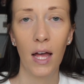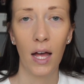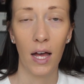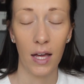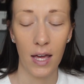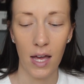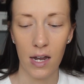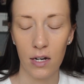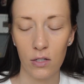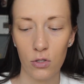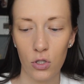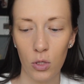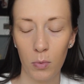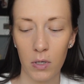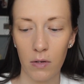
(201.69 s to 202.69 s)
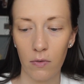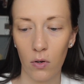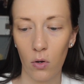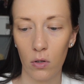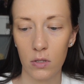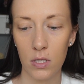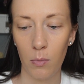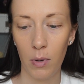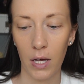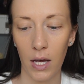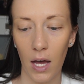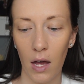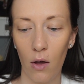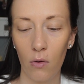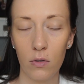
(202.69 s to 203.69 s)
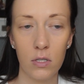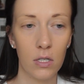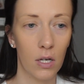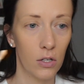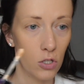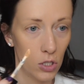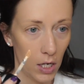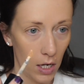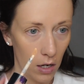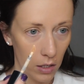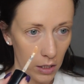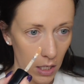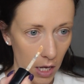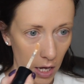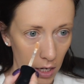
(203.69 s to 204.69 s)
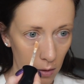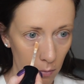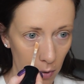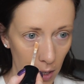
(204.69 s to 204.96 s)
Again, super difficult to pick out a shade online,